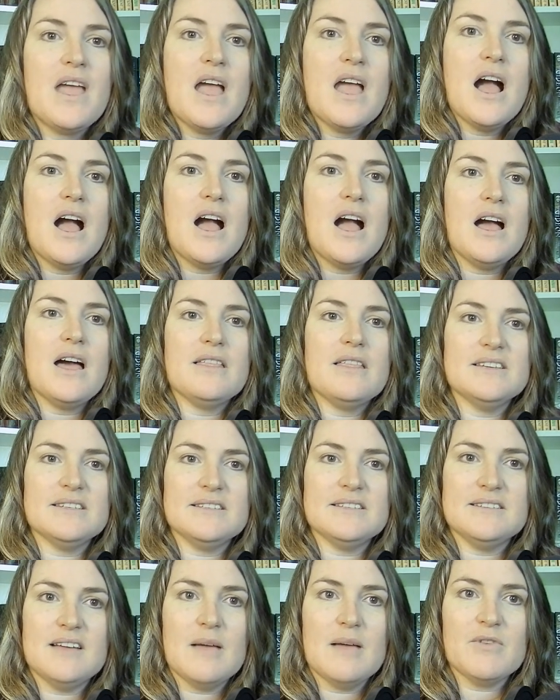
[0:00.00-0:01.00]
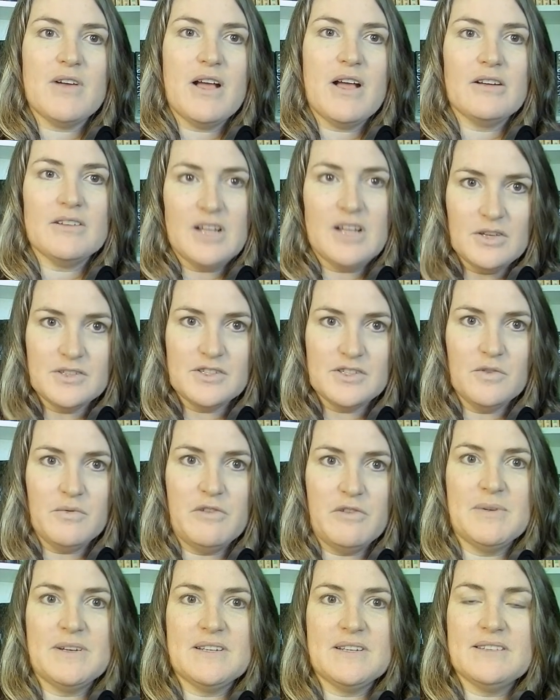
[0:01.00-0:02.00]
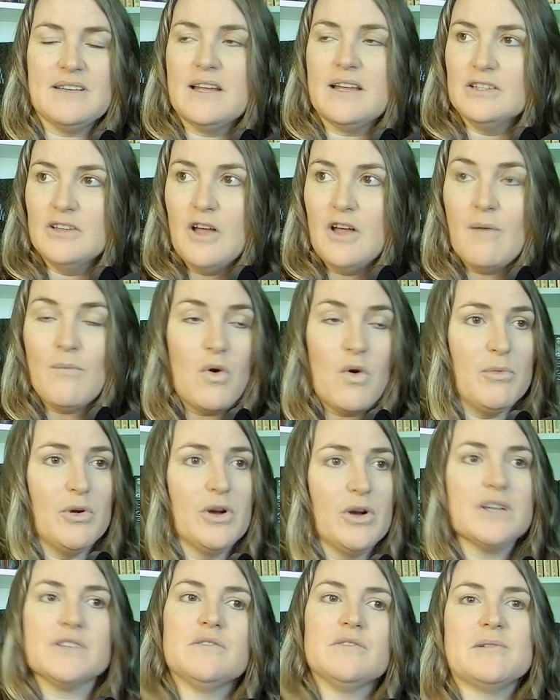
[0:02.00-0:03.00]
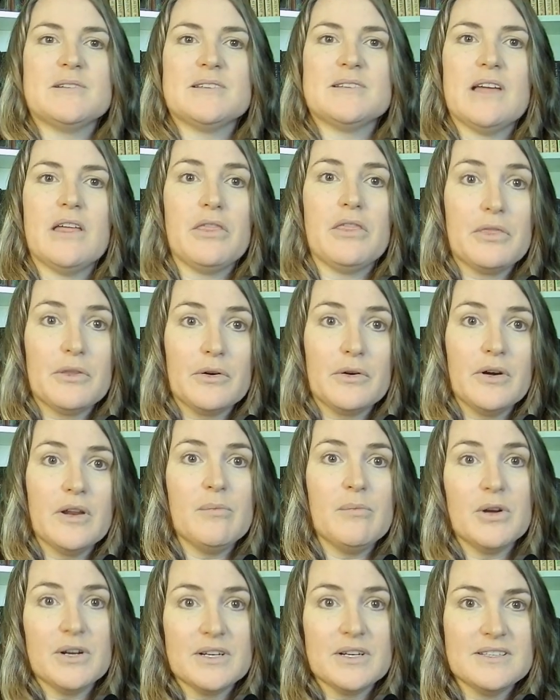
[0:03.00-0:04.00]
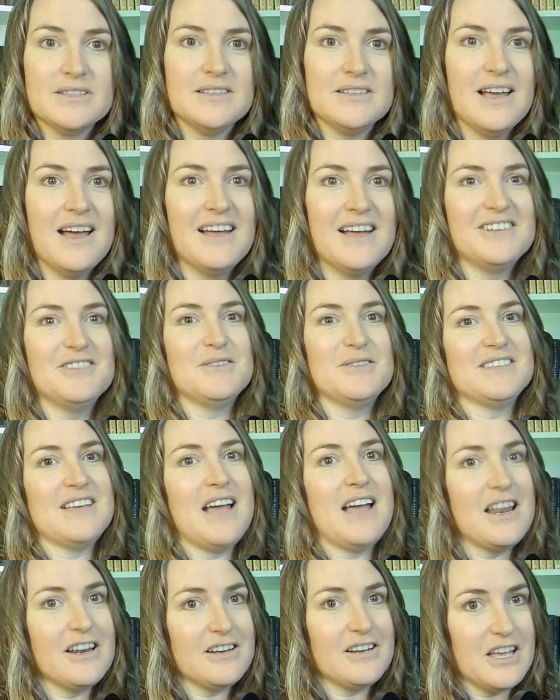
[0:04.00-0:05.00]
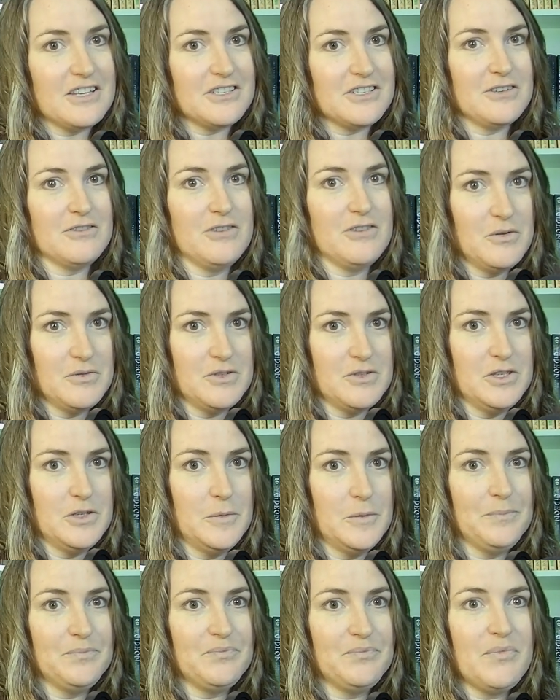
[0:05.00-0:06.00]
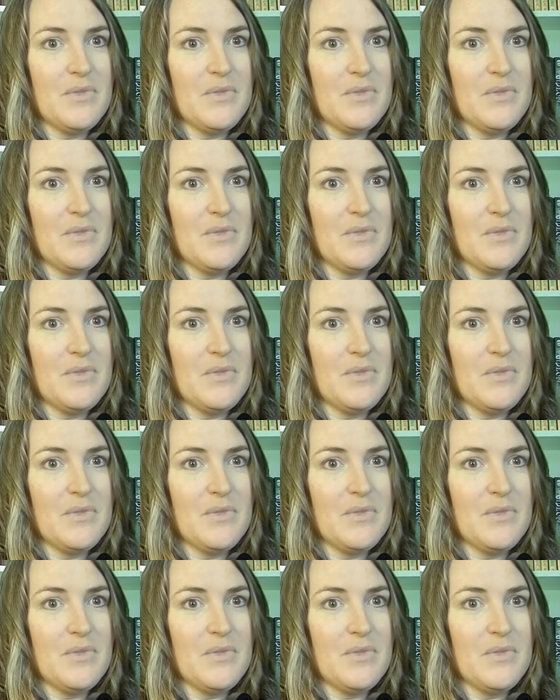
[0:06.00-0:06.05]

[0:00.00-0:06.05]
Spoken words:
this time around, also, we've been assigned a lot more books. We've been assigned 30 books to assign a yes or no to.